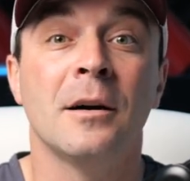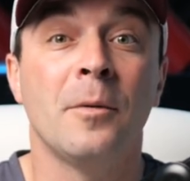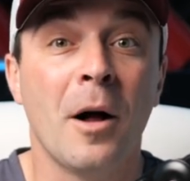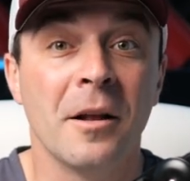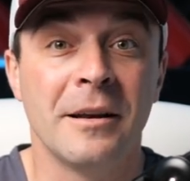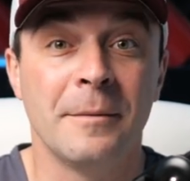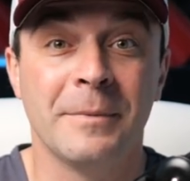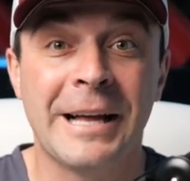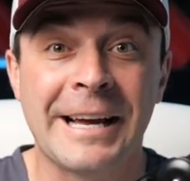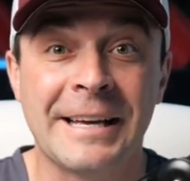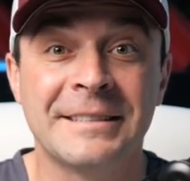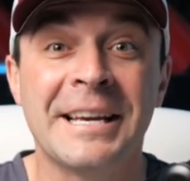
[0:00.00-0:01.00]
quality
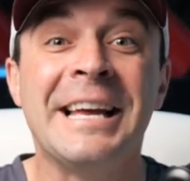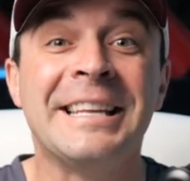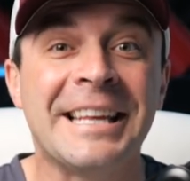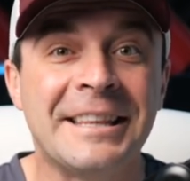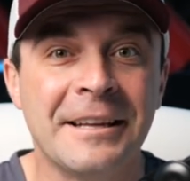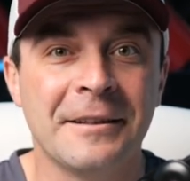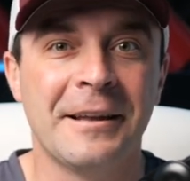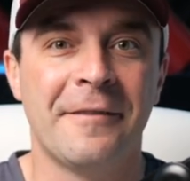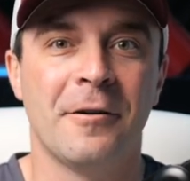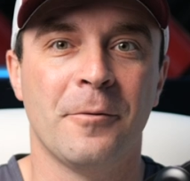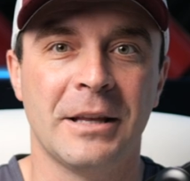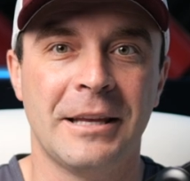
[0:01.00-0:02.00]
plugins that
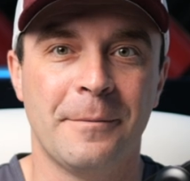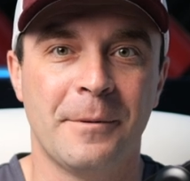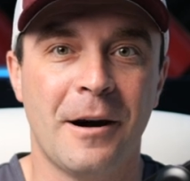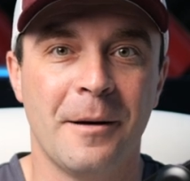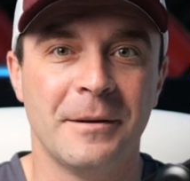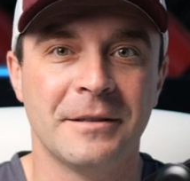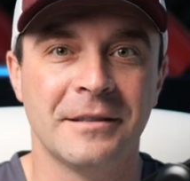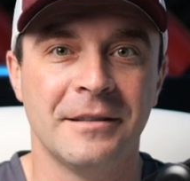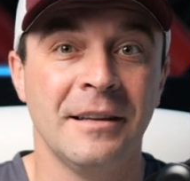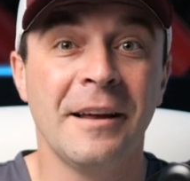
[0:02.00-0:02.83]
deliver what they promise.